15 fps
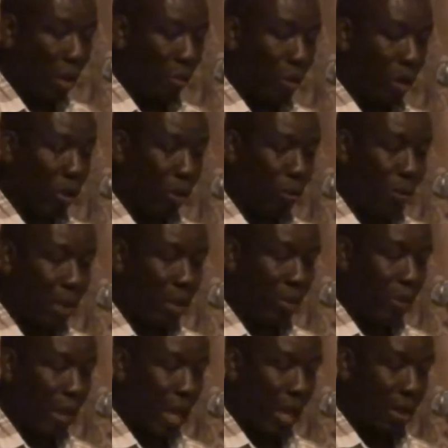of the government
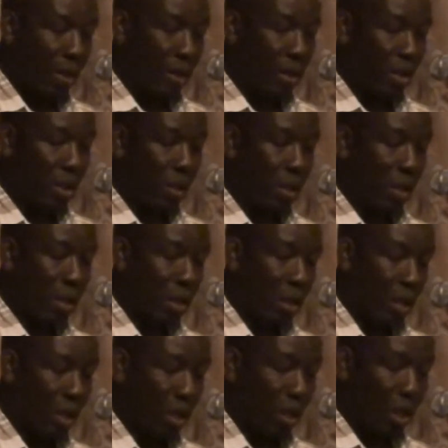of Guyana
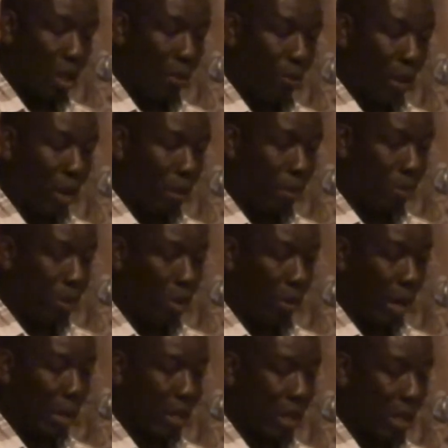to develop the
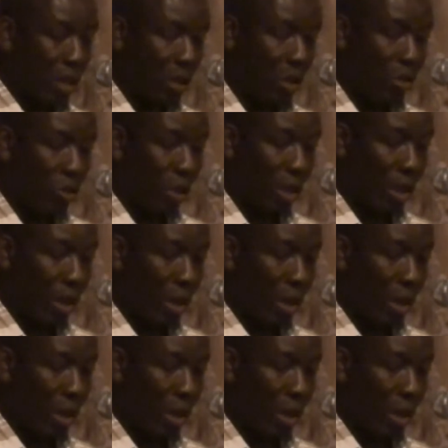rice industry